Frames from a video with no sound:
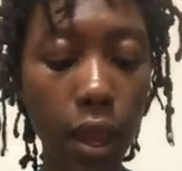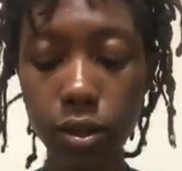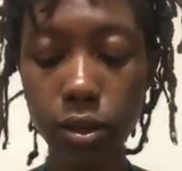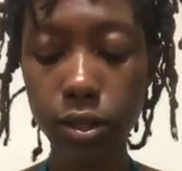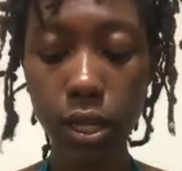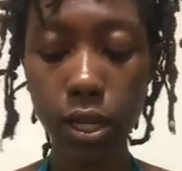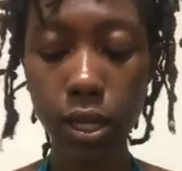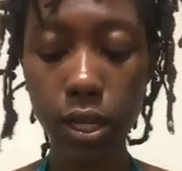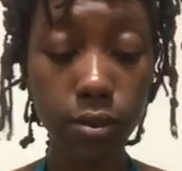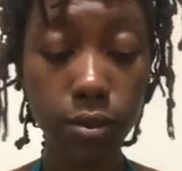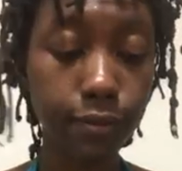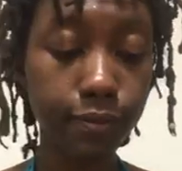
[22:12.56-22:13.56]
Air
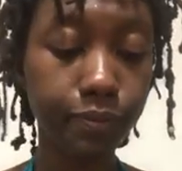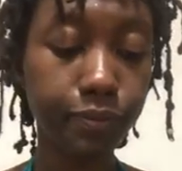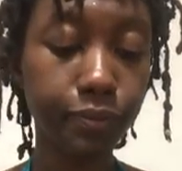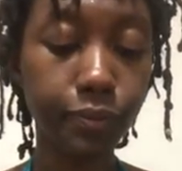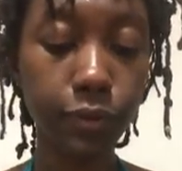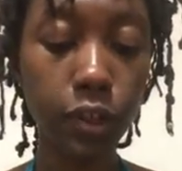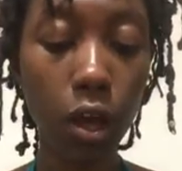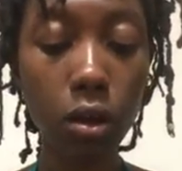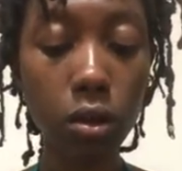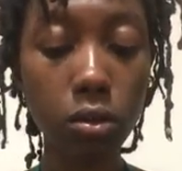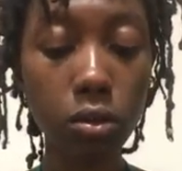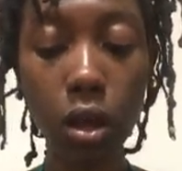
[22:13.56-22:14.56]
signs,
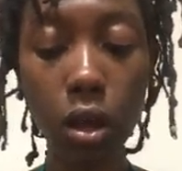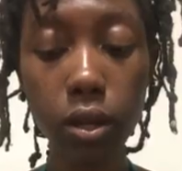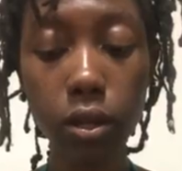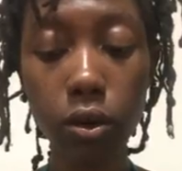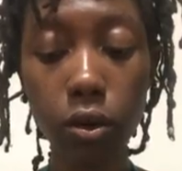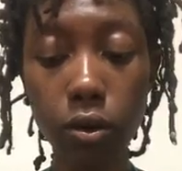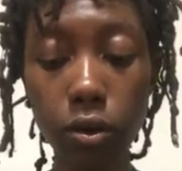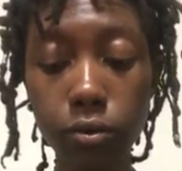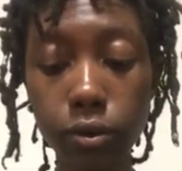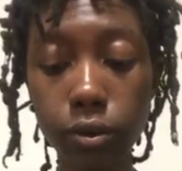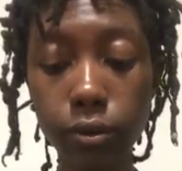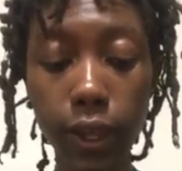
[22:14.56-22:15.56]
y'all need to go
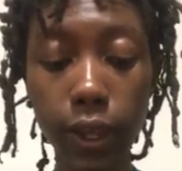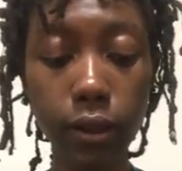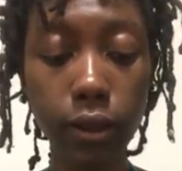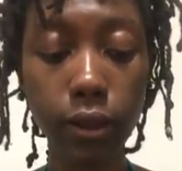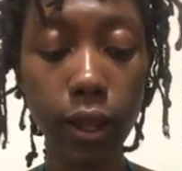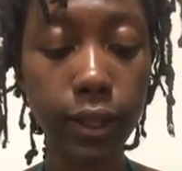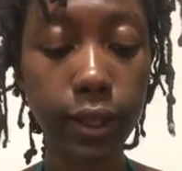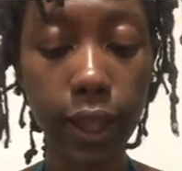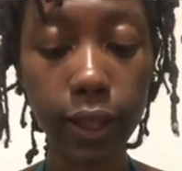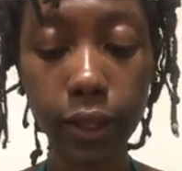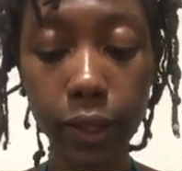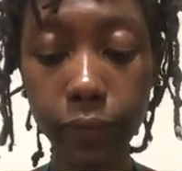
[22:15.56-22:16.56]
home and let
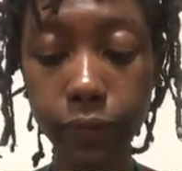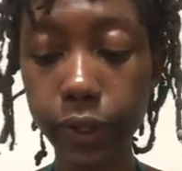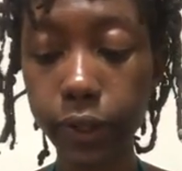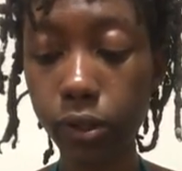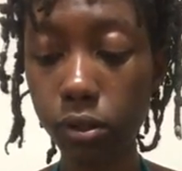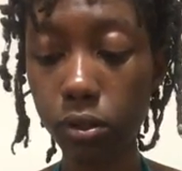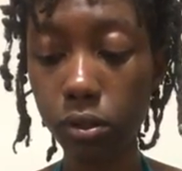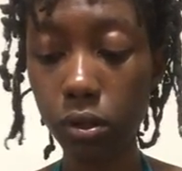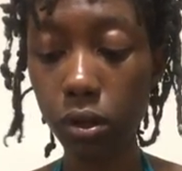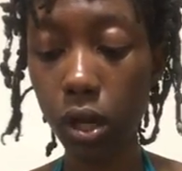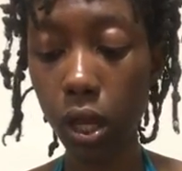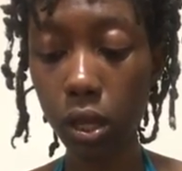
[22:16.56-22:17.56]
that love in,
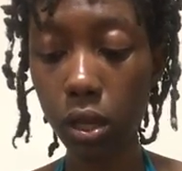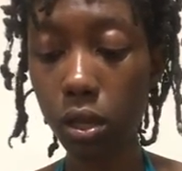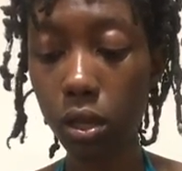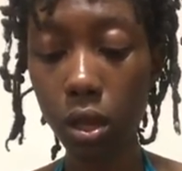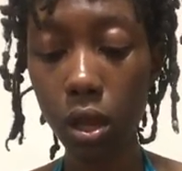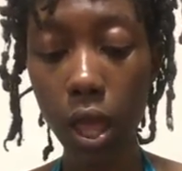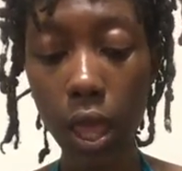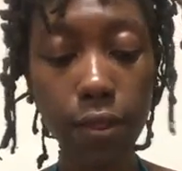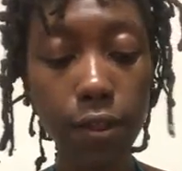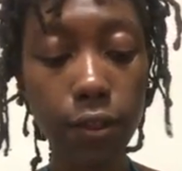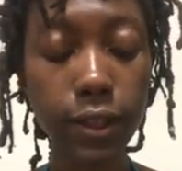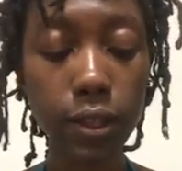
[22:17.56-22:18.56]
okay?
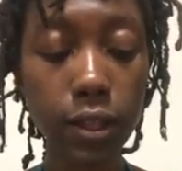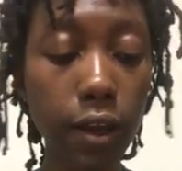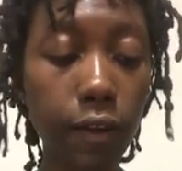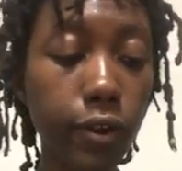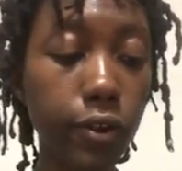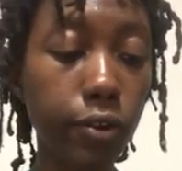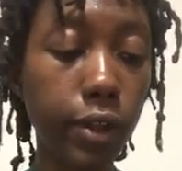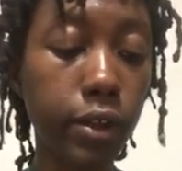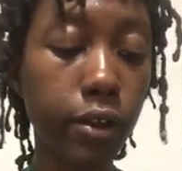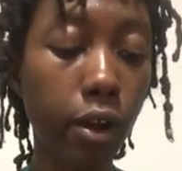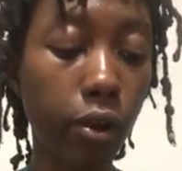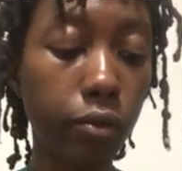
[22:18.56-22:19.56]
Either let the love in or
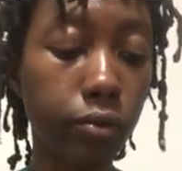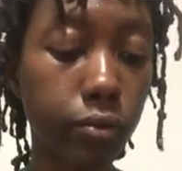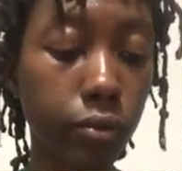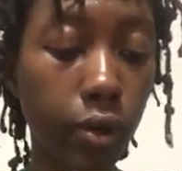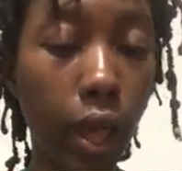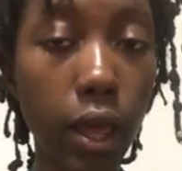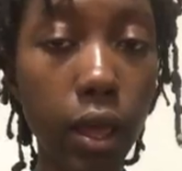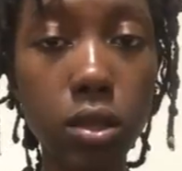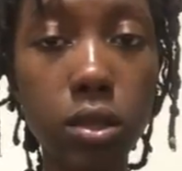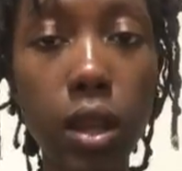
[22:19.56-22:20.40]
let it go, okay?